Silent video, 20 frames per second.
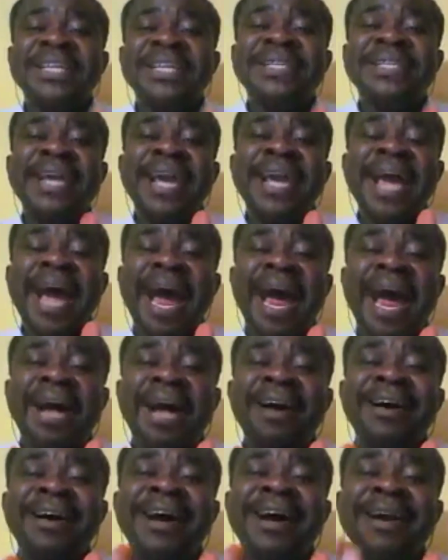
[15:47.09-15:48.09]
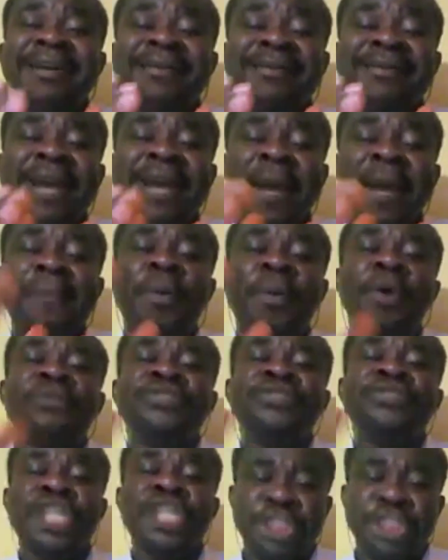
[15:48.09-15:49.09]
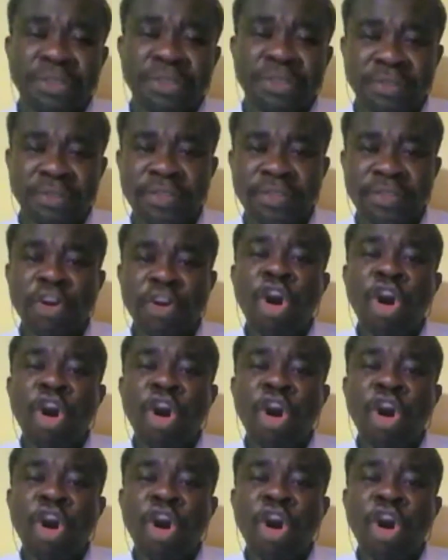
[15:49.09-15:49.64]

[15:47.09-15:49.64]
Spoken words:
They are repositioned